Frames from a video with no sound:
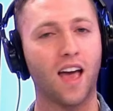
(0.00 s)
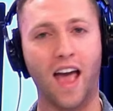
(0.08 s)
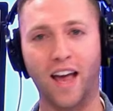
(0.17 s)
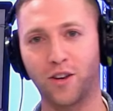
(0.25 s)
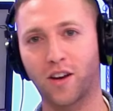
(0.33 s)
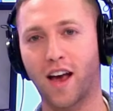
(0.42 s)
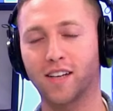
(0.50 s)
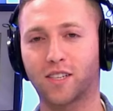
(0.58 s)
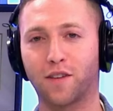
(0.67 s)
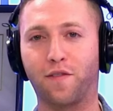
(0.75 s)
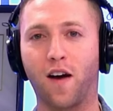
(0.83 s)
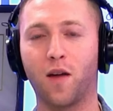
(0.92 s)
And you guys
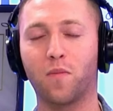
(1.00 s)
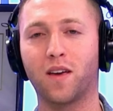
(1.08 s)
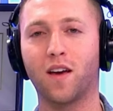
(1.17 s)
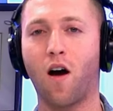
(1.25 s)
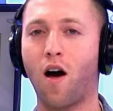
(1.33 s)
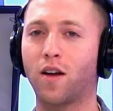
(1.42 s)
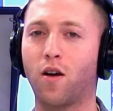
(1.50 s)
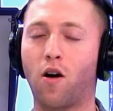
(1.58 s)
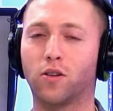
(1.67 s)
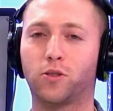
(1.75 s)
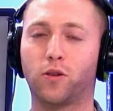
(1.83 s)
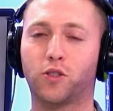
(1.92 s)
can find me on
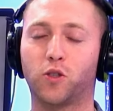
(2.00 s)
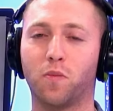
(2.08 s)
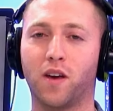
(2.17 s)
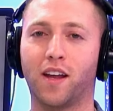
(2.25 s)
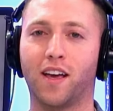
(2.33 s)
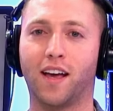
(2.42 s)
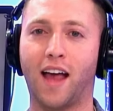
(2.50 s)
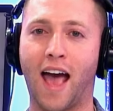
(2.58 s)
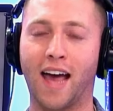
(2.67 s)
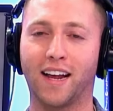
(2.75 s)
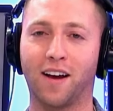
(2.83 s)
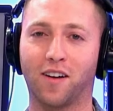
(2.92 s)
all social media
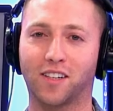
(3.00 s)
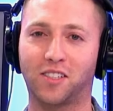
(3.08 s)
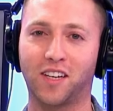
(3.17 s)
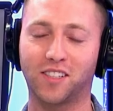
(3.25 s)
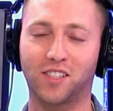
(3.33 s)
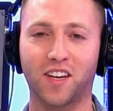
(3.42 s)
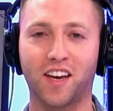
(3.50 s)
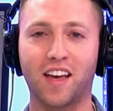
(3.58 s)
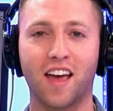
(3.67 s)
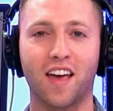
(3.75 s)
at Eric Sinsley.